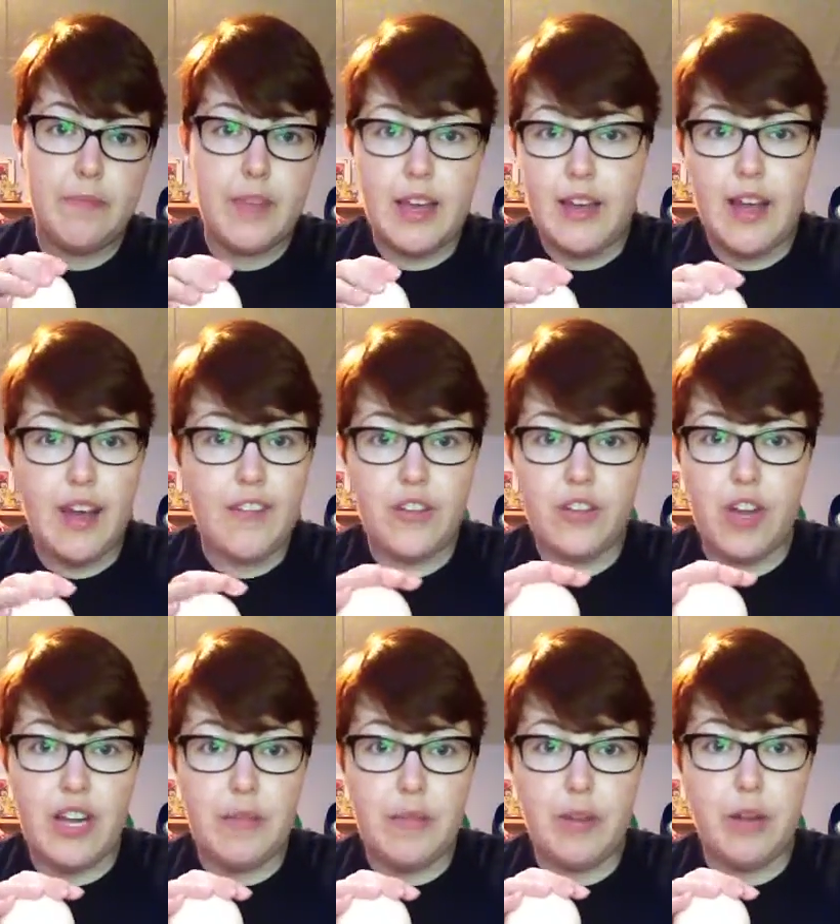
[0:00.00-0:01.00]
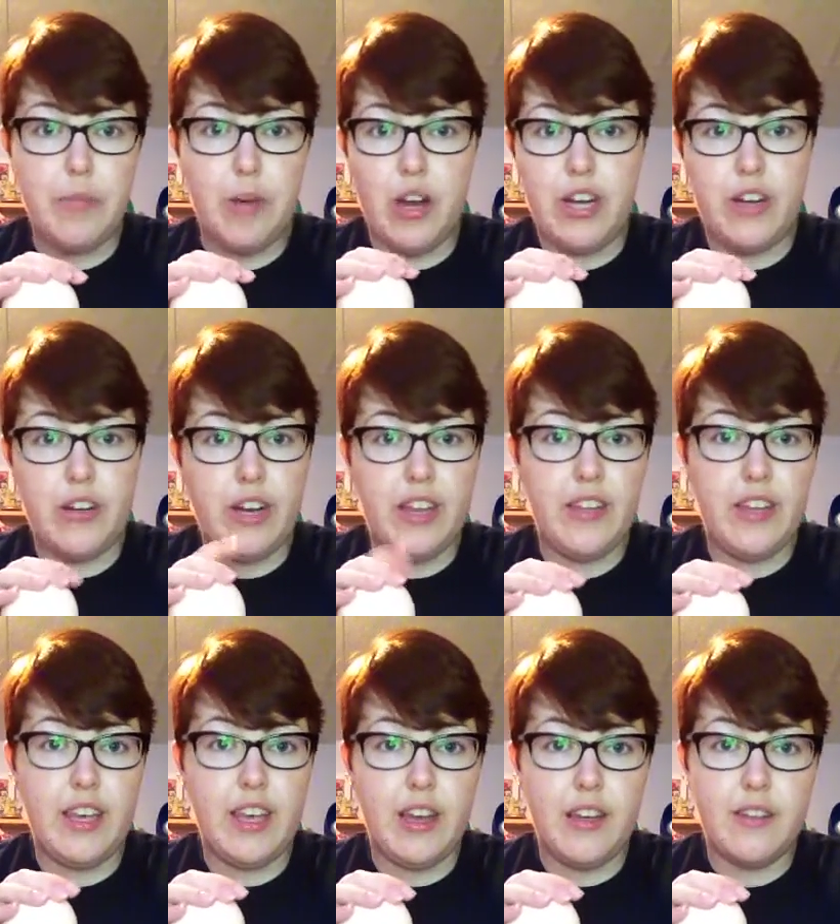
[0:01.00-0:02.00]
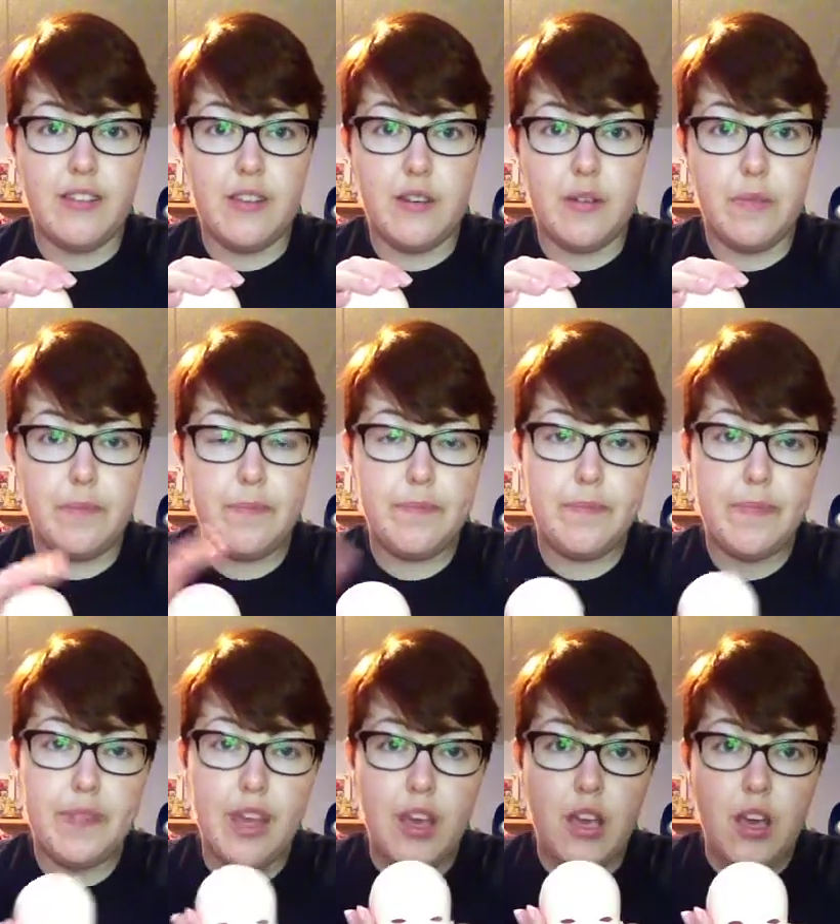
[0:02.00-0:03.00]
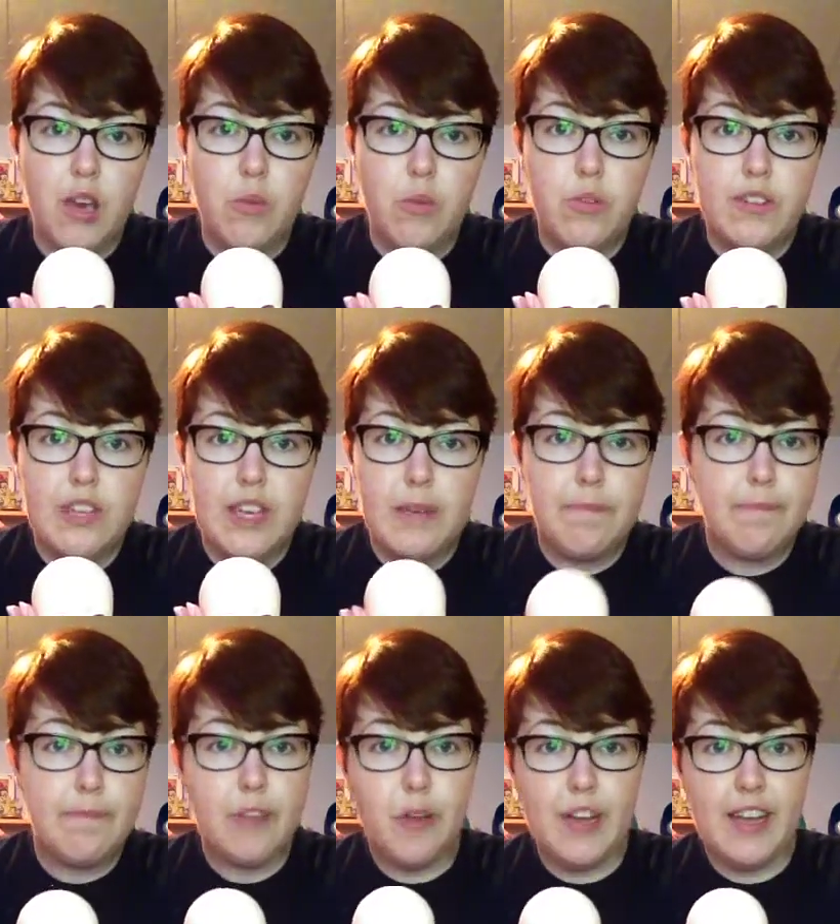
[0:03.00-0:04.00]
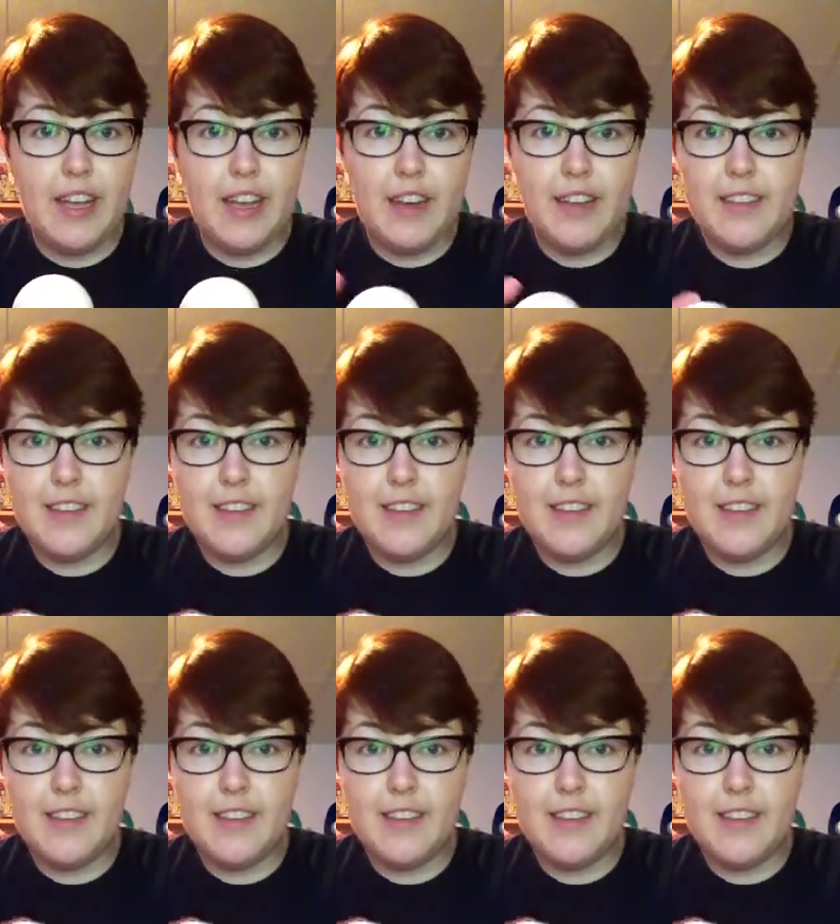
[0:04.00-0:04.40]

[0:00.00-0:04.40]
I haven't tried him on a body or anything yet. So we'll see. No idea